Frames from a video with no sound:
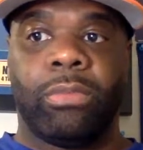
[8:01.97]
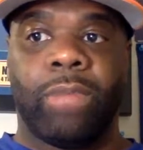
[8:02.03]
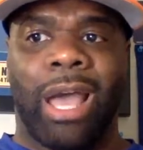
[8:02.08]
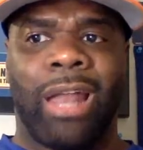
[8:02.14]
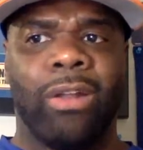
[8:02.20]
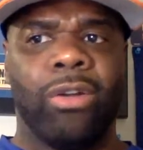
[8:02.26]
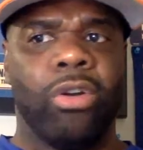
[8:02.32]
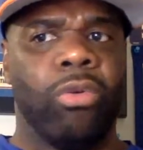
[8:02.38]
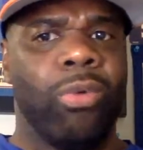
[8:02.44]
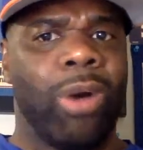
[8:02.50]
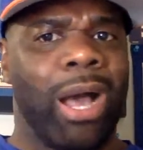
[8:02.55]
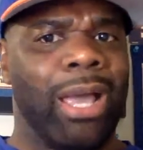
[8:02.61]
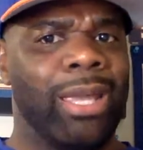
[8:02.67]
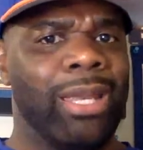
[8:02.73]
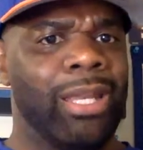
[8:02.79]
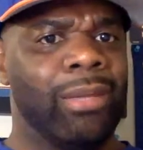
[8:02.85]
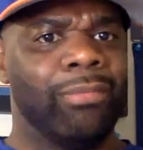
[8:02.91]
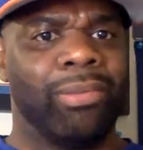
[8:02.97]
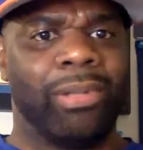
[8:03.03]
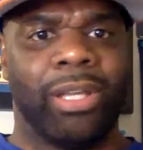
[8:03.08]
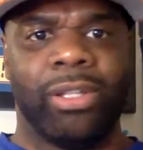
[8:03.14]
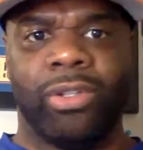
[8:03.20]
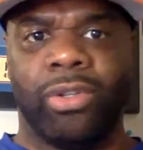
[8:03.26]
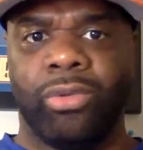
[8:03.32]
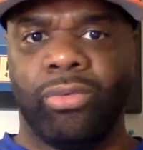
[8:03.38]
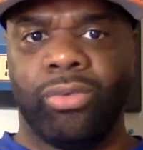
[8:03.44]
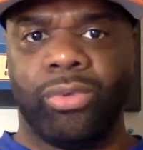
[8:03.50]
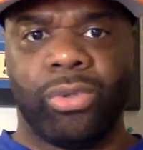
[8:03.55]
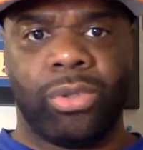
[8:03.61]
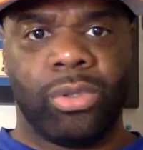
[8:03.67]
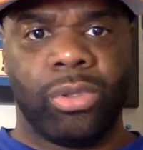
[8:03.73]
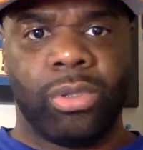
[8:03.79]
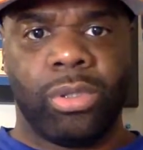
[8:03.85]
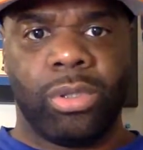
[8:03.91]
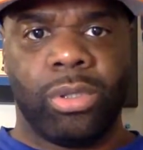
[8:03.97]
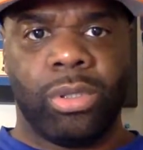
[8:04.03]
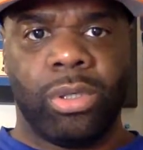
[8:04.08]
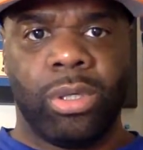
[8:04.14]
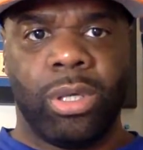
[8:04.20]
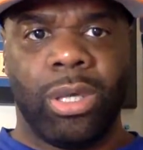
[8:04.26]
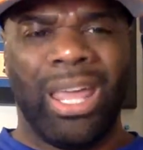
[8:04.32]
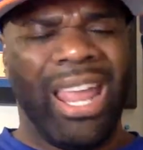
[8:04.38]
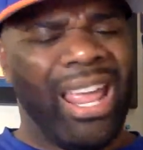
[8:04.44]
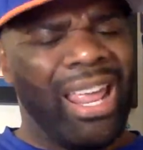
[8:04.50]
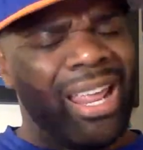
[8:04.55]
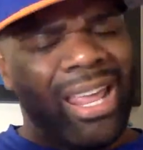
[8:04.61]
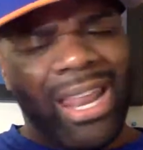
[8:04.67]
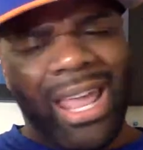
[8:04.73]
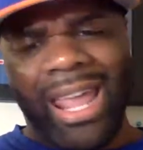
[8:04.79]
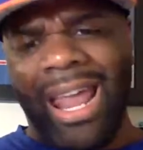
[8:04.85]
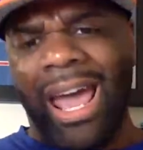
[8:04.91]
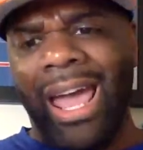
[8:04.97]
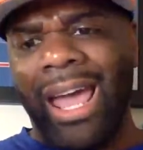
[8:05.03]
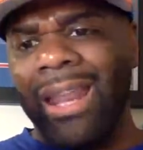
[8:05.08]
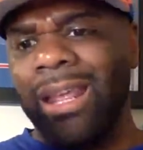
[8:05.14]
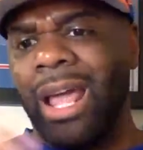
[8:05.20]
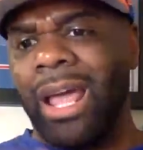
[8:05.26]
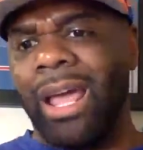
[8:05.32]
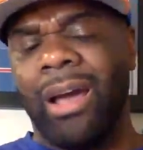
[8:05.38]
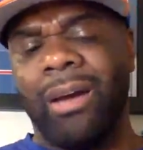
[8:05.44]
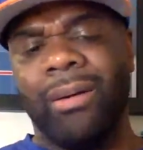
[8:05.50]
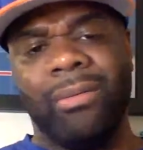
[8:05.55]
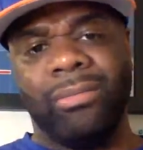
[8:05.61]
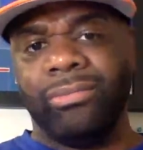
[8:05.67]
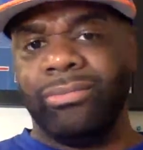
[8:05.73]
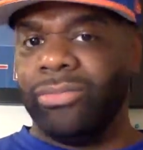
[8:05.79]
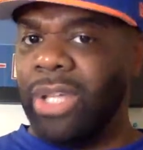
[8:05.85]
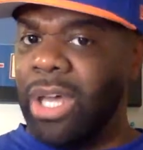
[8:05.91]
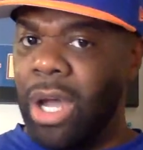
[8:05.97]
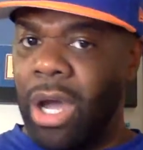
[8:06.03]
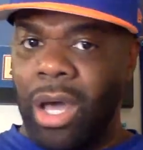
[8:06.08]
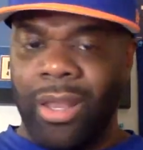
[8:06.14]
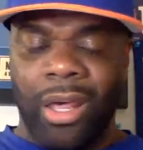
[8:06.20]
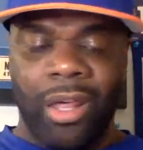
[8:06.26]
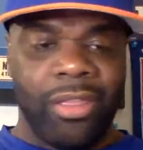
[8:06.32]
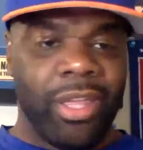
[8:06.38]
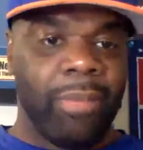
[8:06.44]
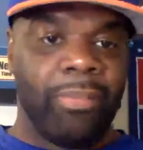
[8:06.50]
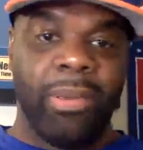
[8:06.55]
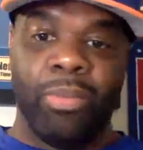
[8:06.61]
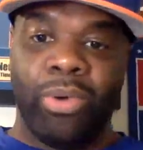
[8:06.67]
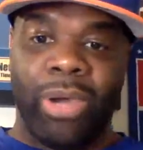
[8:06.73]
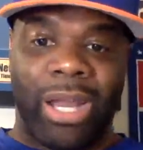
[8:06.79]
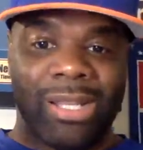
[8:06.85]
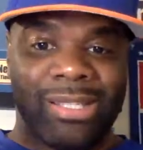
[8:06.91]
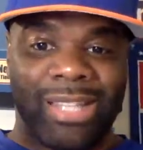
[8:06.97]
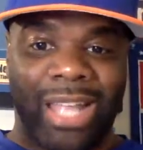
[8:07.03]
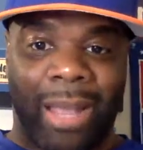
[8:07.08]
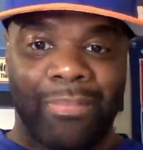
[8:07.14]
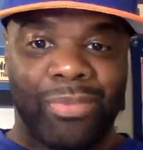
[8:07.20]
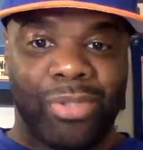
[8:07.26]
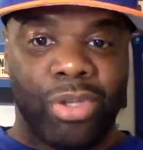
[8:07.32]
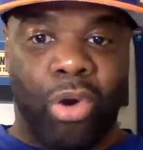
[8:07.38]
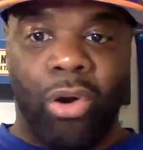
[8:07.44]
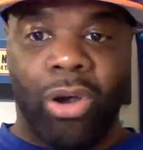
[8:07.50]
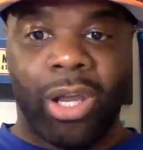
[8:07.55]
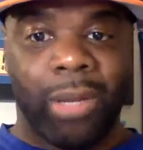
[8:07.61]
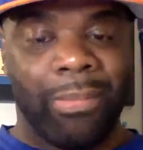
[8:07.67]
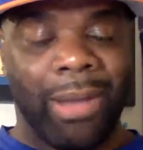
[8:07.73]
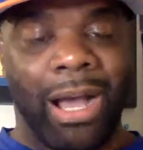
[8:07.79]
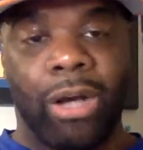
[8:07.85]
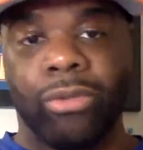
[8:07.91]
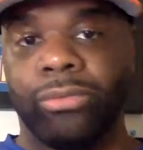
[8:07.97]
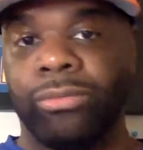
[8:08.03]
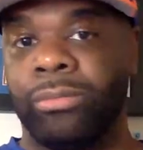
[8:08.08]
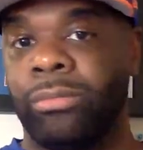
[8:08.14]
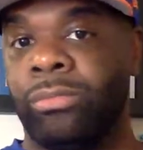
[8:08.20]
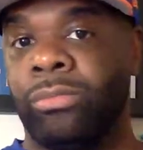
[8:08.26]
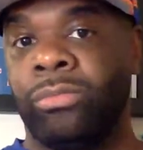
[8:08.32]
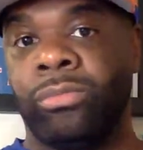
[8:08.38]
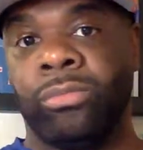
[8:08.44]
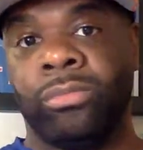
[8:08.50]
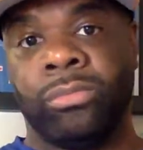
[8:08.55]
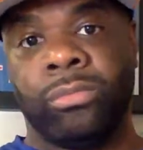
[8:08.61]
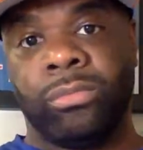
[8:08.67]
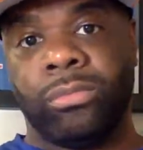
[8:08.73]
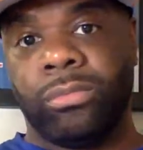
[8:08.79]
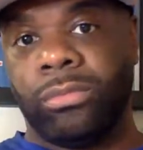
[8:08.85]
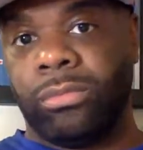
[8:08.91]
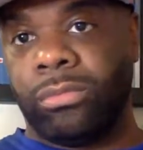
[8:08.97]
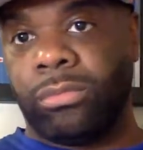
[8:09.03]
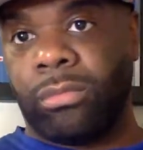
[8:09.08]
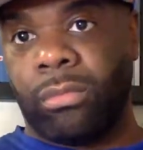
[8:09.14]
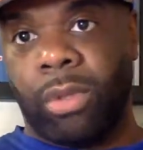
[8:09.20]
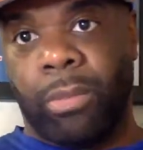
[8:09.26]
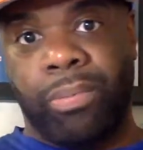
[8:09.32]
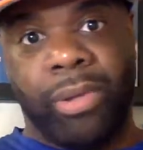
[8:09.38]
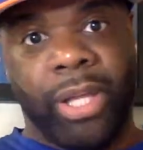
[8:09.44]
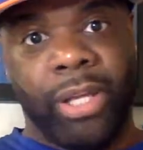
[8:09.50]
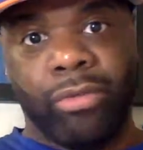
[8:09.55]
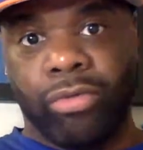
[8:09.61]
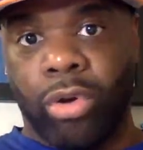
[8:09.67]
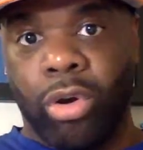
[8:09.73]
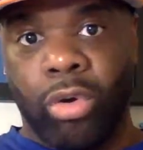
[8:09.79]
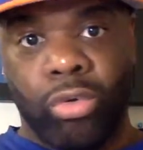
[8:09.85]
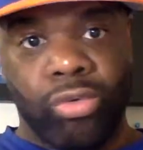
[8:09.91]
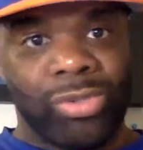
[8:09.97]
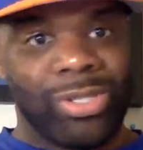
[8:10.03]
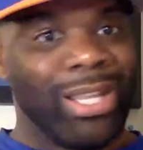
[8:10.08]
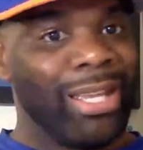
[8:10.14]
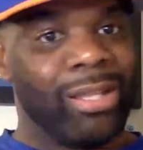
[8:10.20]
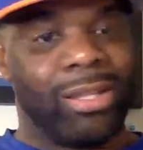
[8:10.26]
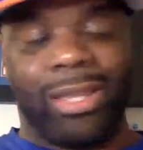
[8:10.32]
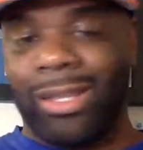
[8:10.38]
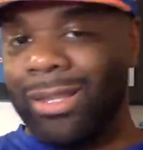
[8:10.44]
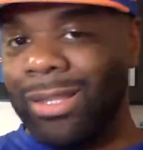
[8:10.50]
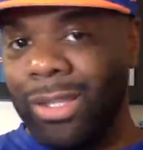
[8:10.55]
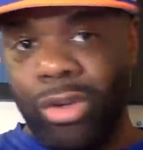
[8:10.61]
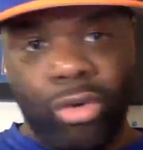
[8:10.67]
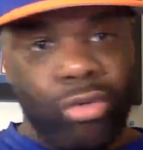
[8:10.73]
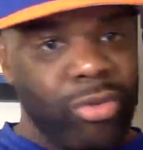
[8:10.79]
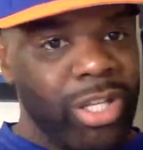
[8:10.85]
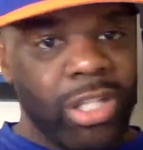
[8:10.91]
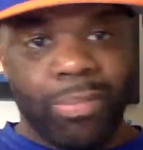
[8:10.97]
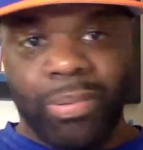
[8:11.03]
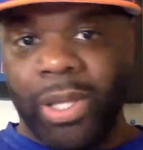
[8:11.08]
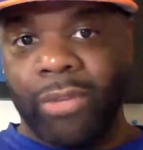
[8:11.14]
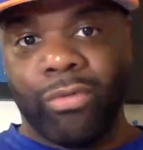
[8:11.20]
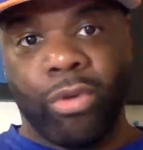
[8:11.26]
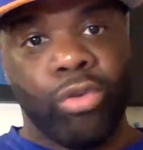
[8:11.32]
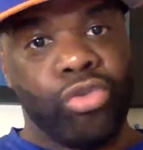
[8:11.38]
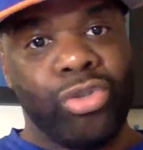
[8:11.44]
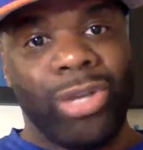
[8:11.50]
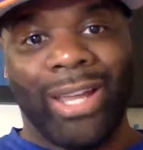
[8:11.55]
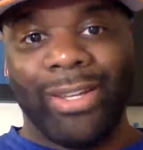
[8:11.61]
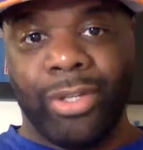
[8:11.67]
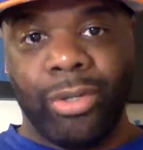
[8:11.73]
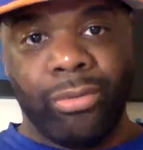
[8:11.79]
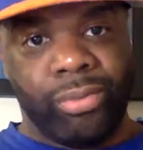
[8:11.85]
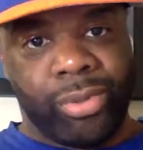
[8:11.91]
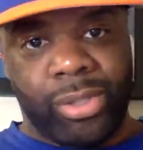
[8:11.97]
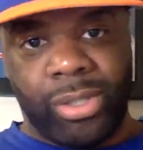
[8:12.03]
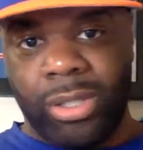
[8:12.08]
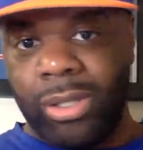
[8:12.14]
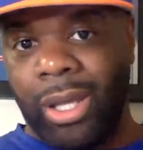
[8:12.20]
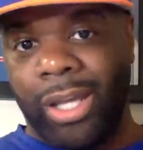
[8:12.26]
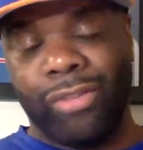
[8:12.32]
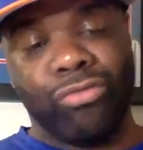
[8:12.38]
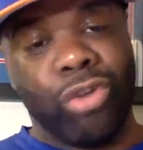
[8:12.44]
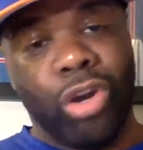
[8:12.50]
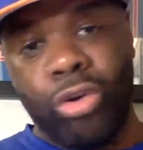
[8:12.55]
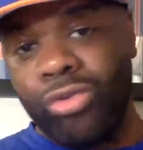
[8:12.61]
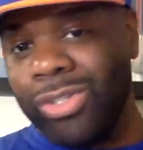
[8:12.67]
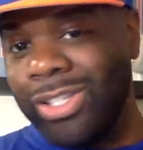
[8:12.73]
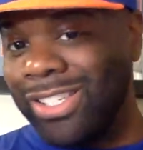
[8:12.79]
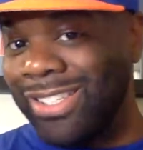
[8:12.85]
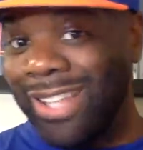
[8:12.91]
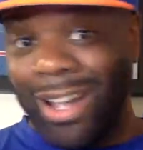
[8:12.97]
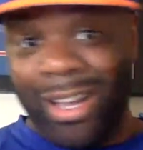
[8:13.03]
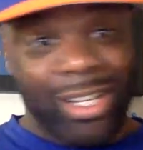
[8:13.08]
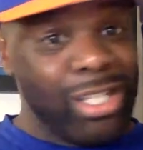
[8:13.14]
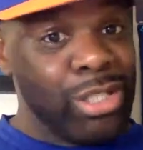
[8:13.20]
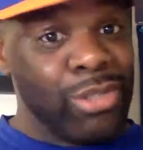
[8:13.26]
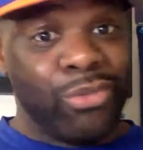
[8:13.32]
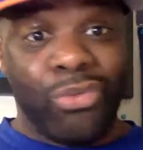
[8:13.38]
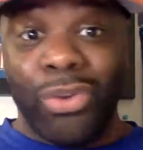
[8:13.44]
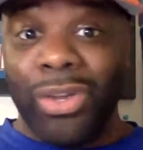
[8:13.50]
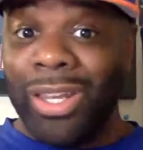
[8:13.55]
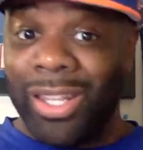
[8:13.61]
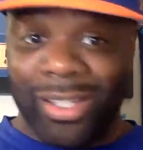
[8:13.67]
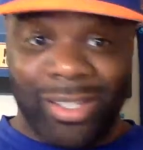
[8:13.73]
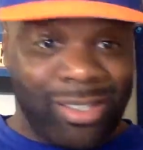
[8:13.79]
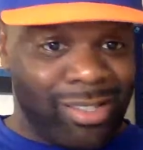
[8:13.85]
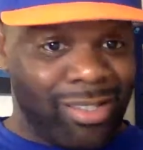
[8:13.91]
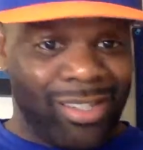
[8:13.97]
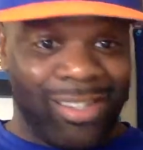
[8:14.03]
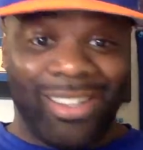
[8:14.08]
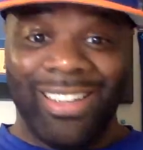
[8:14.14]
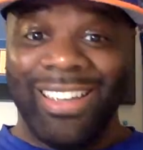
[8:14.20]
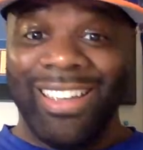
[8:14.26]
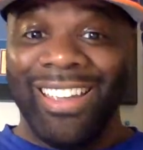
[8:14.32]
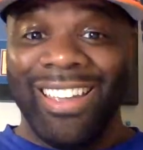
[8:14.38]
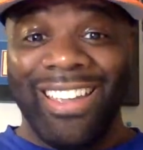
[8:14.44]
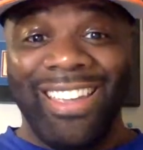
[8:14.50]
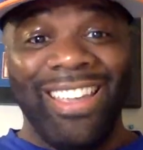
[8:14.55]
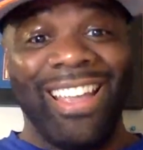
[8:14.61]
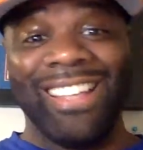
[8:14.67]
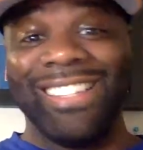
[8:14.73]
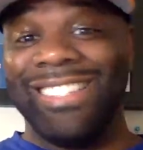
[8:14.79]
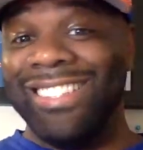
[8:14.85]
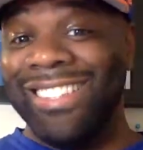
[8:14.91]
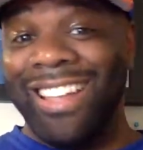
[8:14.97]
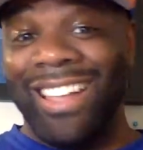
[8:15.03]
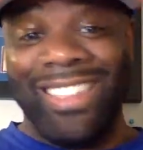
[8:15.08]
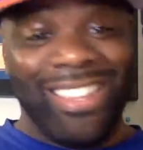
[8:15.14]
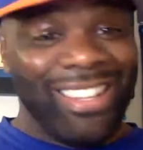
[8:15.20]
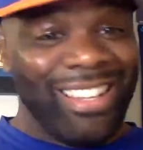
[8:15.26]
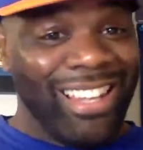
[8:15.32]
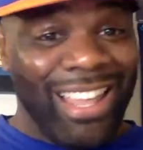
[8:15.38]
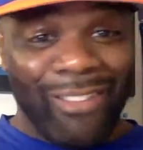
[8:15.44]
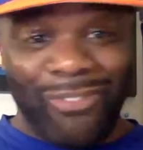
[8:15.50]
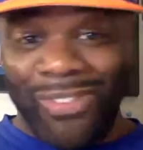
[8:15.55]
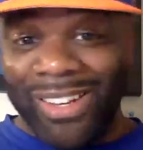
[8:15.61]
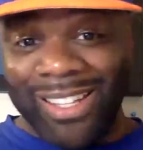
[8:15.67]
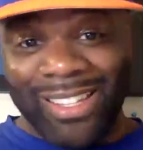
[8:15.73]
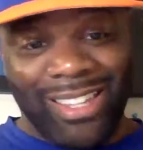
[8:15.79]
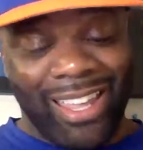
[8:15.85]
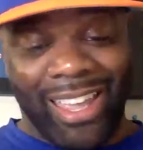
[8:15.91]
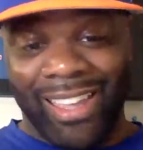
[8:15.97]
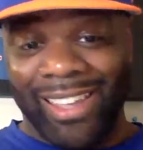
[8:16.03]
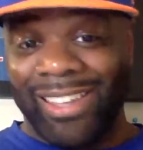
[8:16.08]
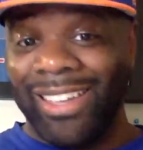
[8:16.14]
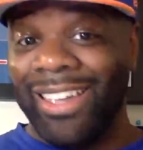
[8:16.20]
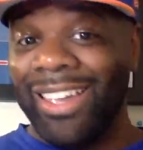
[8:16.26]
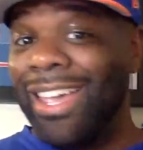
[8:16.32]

I don't know why he didn't play deuce. And another thing, people got to stop talking about play Rose. Like you don't need to play Rose. You got Deuce. Like Rose is done. He's finished. He has nothing left in the tank.